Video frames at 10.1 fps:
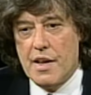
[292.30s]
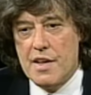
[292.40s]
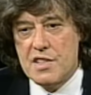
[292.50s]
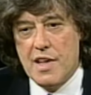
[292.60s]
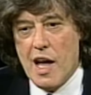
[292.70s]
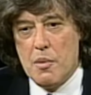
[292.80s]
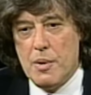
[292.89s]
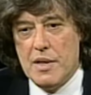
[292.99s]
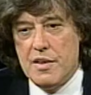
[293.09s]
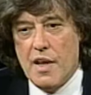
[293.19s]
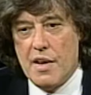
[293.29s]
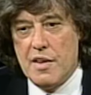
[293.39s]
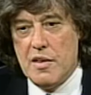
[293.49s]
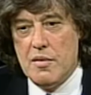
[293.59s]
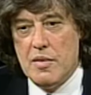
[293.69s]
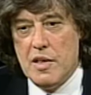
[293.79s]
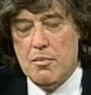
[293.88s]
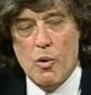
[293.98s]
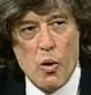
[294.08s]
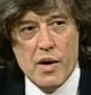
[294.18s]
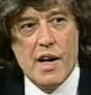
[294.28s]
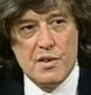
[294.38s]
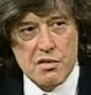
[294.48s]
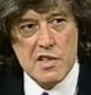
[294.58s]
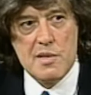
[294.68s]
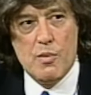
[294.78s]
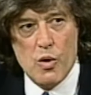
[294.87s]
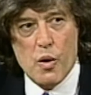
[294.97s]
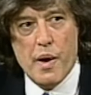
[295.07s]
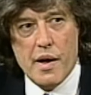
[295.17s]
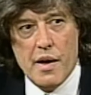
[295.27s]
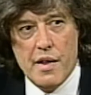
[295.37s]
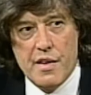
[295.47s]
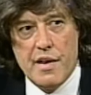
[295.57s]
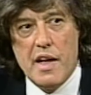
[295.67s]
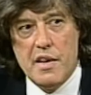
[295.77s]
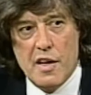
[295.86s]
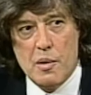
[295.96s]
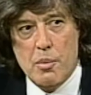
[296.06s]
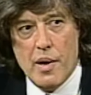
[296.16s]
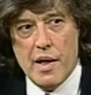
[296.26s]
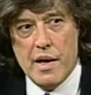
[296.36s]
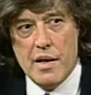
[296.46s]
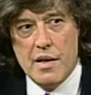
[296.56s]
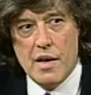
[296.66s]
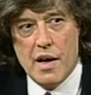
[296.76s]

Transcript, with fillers: has now been done in, in more countries more quickly than any other play